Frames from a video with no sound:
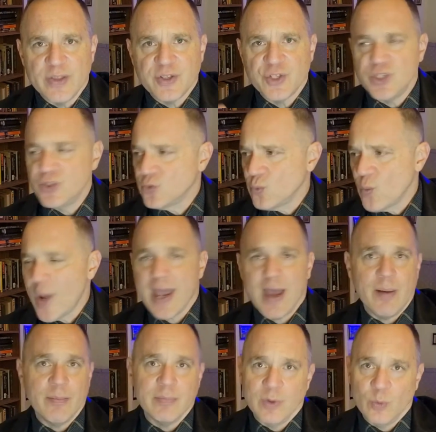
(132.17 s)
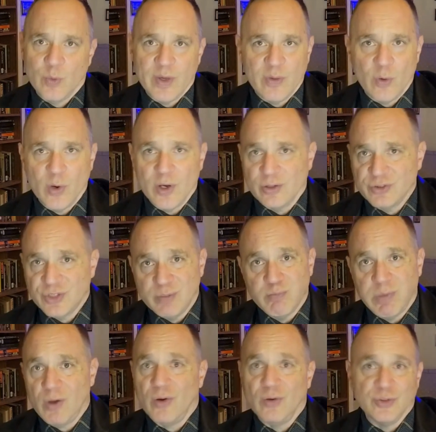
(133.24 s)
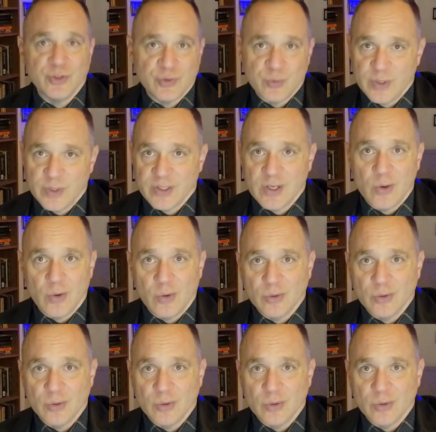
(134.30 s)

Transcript: She swam with oil. She bulged with coal.